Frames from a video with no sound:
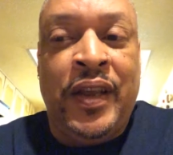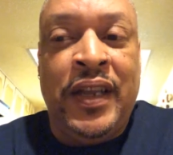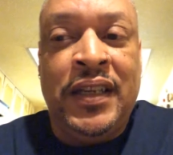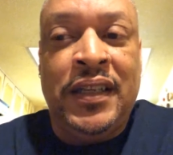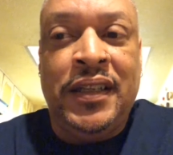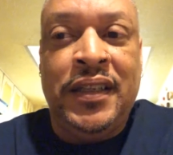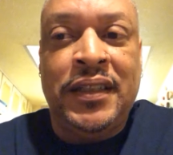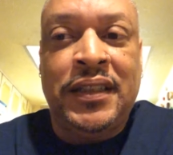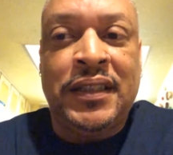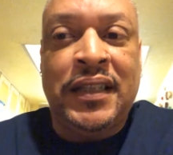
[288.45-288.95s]
It
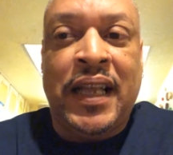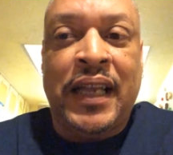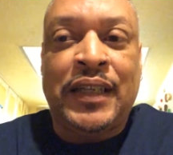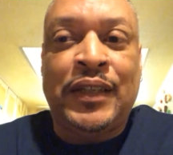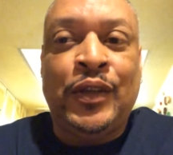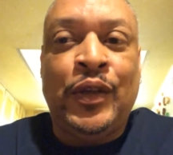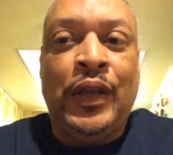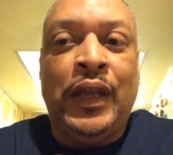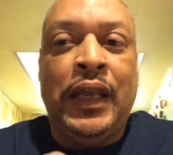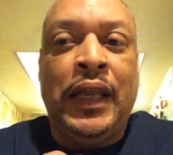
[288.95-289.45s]
looks like
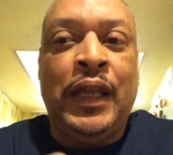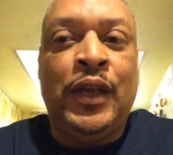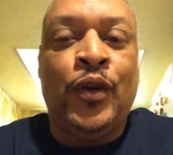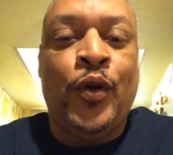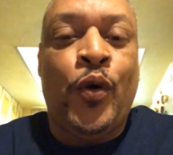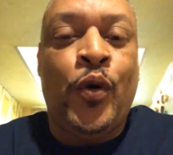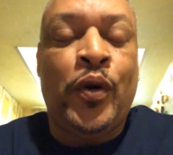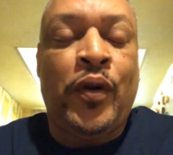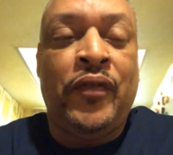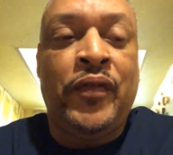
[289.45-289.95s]
in
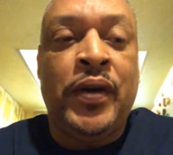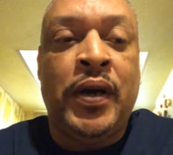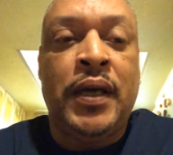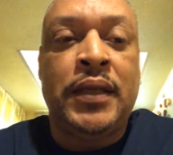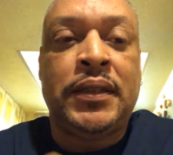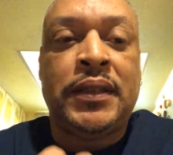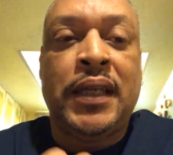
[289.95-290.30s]
order for us